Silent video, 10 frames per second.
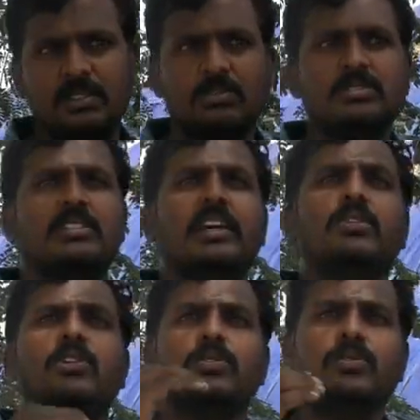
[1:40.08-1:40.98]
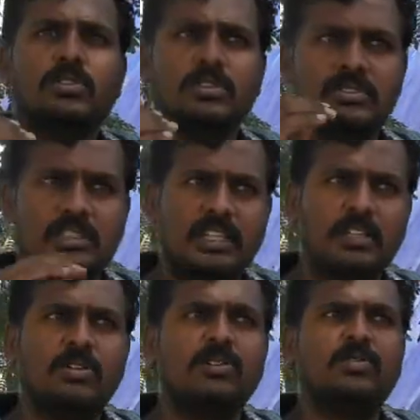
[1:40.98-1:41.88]
use, then go to 4000,
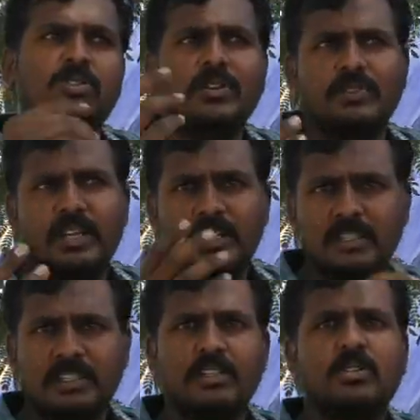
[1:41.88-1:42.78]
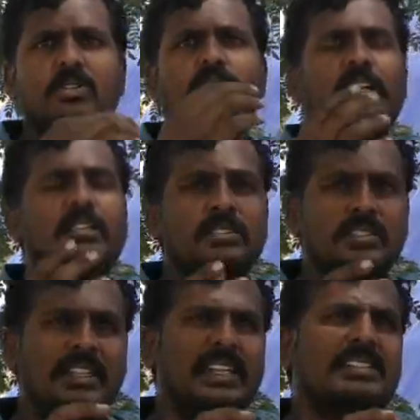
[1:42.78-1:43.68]
then go to 4500, then go to
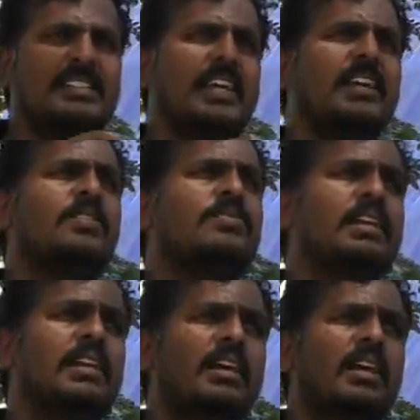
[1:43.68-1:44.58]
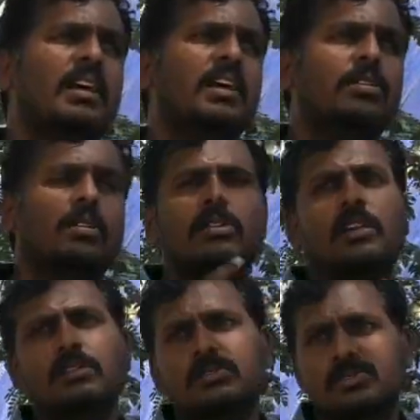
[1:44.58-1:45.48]
5000. That is the kind of thing doctor
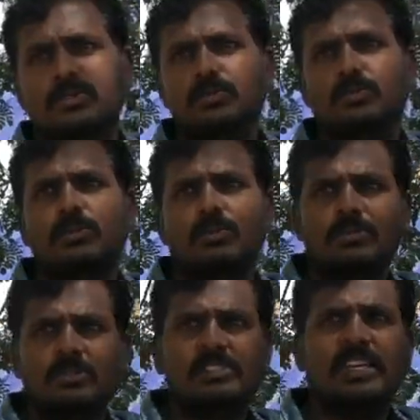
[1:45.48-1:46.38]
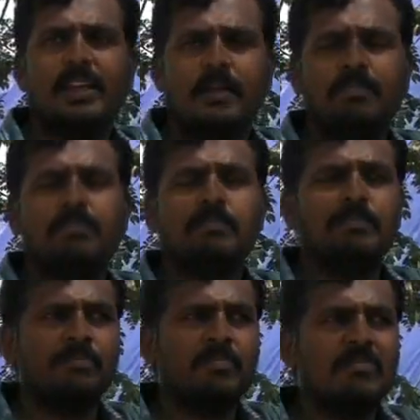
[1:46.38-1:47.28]
used to say,
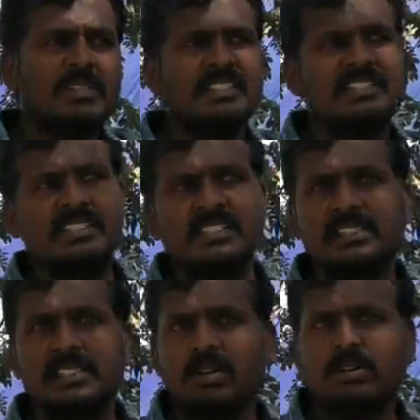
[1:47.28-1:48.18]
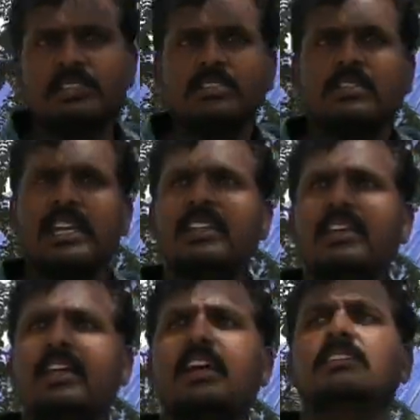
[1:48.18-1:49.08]
but I didn't get the logic why
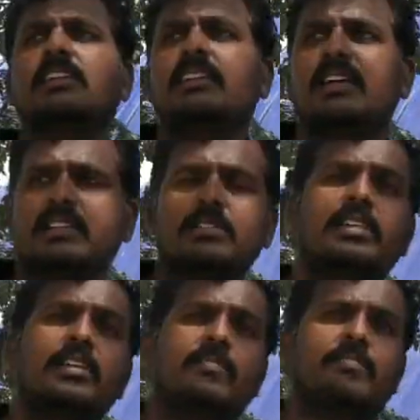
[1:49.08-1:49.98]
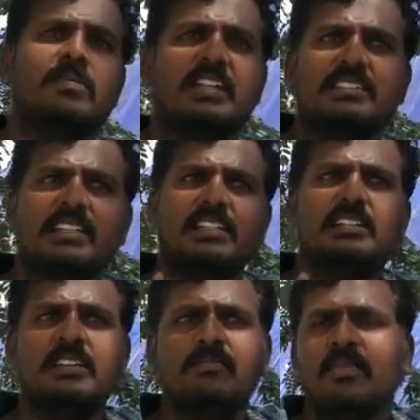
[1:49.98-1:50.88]
they are asking that. See, and second
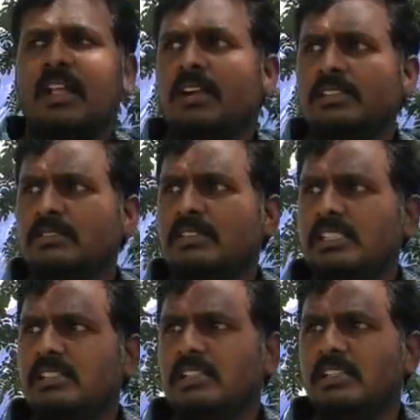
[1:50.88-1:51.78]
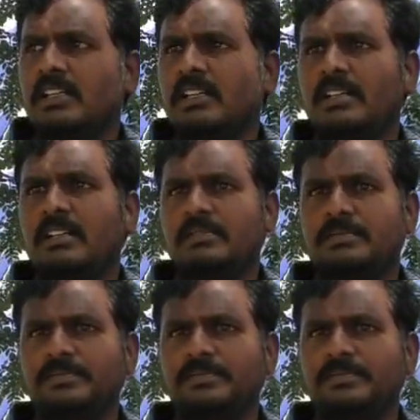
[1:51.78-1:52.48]
thing, when you are